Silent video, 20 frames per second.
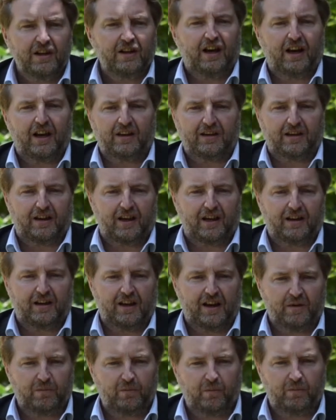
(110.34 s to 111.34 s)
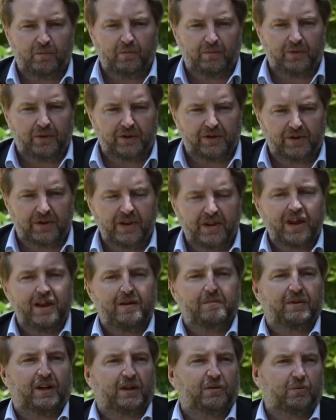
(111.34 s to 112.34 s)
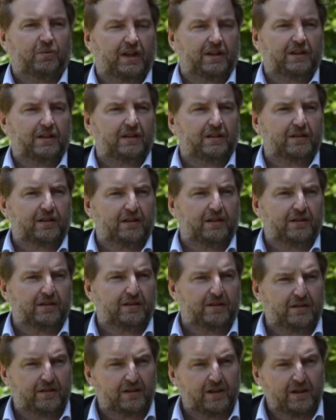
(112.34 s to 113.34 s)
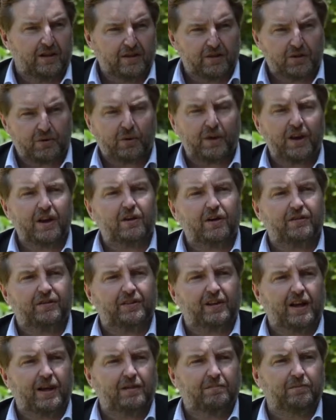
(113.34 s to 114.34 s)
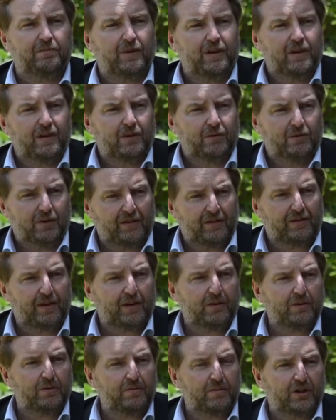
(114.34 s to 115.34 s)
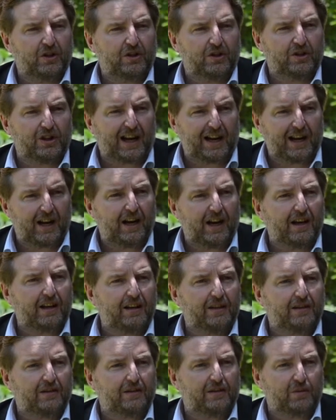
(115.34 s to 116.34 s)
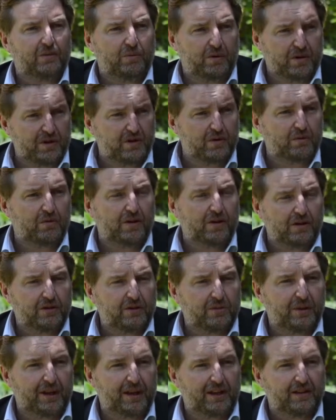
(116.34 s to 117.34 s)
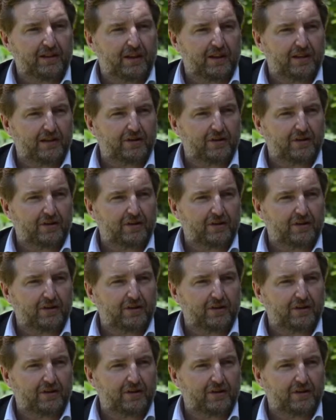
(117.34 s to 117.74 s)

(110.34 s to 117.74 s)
And, and it, the theme that were discussed, three of them were very much aligned with the World Humanitarian